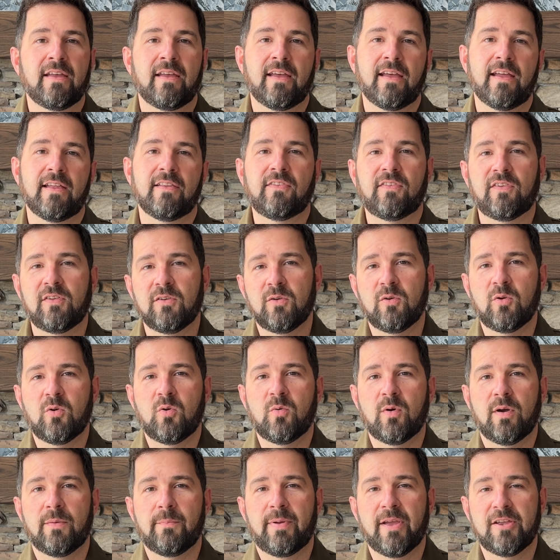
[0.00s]
Head
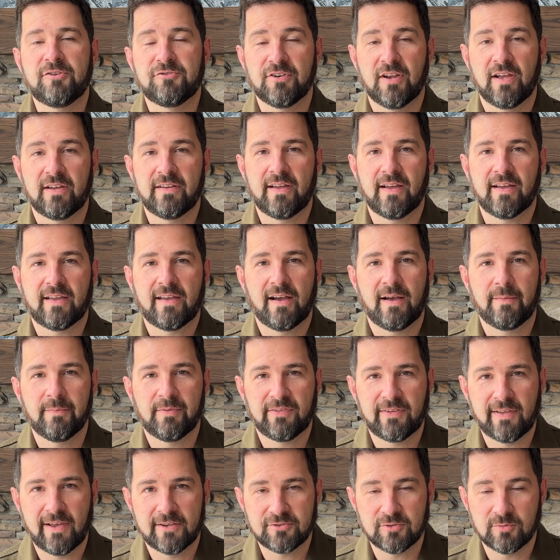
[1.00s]
to
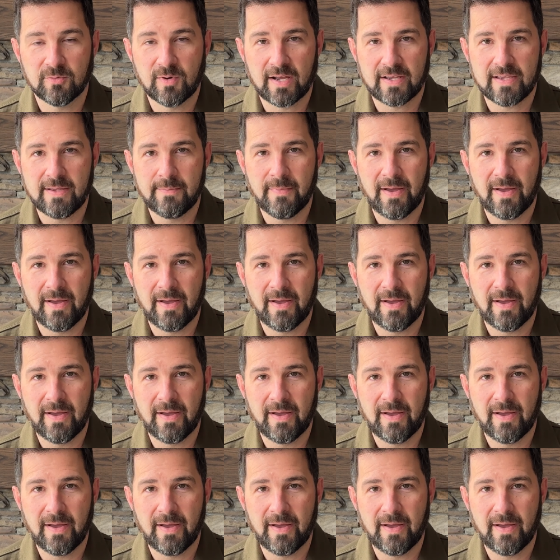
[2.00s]
patreon.com/Rocky